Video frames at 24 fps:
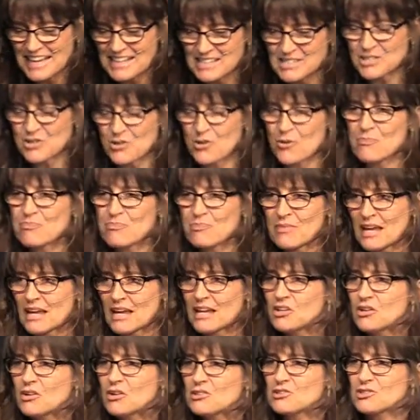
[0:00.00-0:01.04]
And so
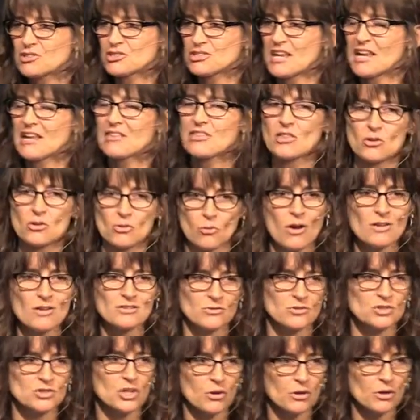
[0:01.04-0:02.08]
you understand that the
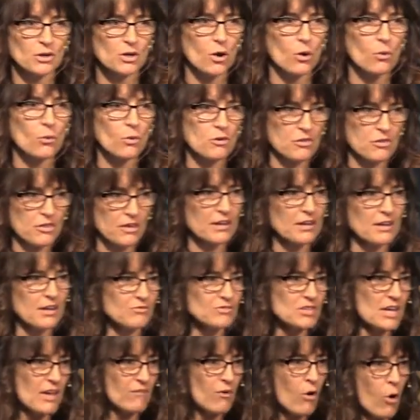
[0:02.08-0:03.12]
walls of Jericho were thick
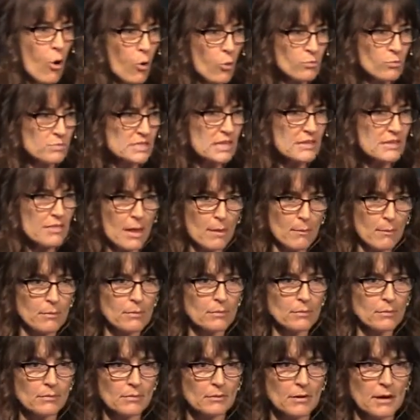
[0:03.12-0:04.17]
enough to have homes in them,
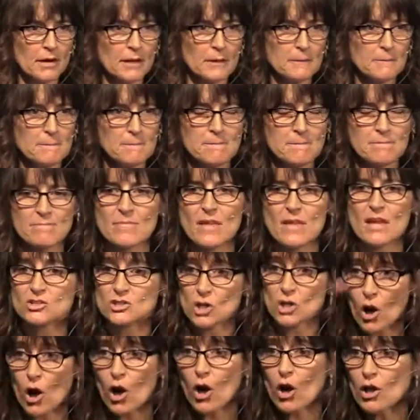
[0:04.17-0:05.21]
right?
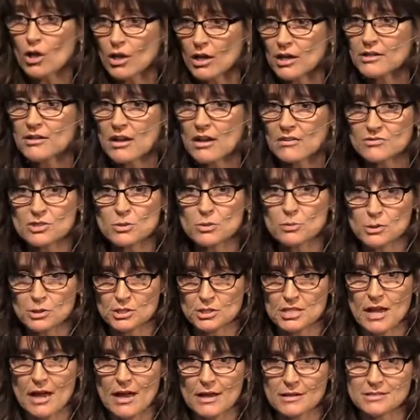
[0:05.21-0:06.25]
Tall enough to
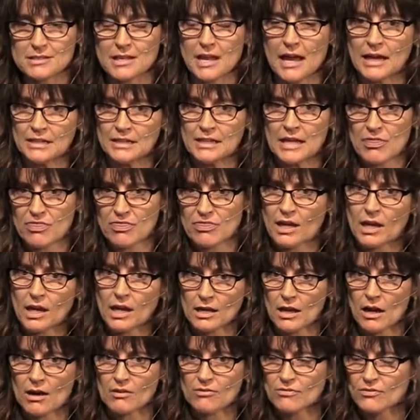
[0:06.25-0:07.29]
protect, and yet thick
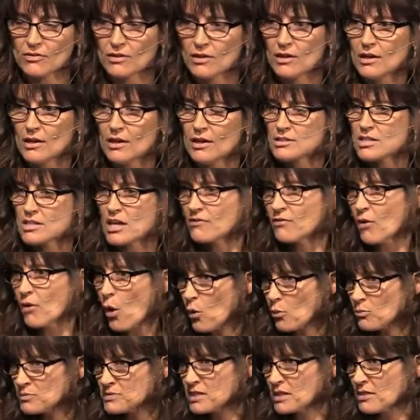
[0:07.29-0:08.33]
enough to have
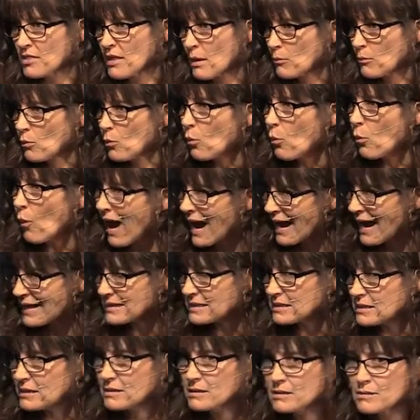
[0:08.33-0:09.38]
homes in them,
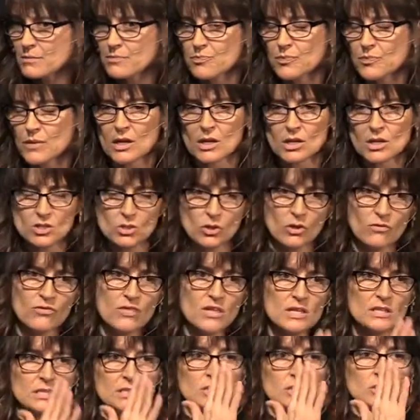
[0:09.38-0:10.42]
wide. So if
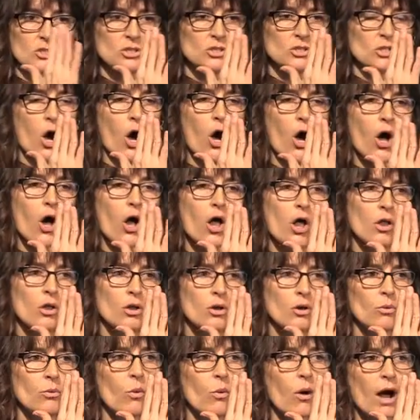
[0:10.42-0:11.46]
this
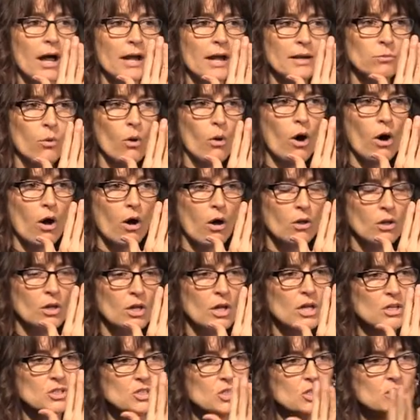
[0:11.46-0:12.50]
tall, wide wall
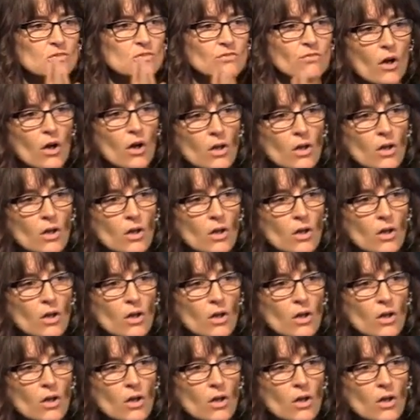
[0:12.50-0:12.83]
just